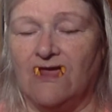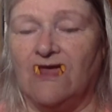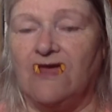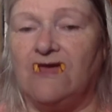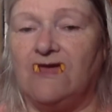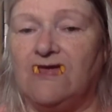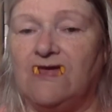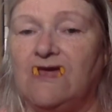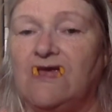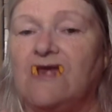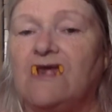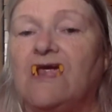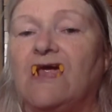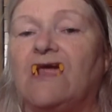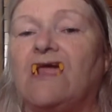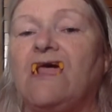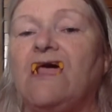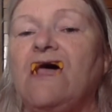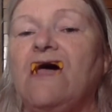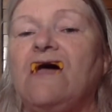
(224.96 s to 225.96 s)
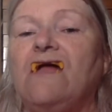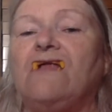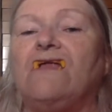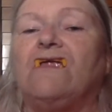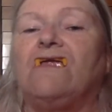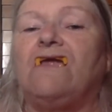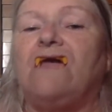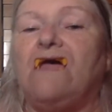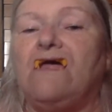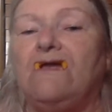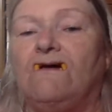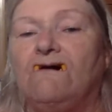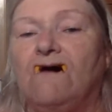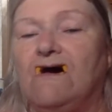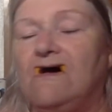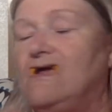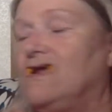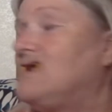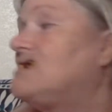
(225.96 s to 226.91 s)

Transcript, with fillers: He said the cat turned on.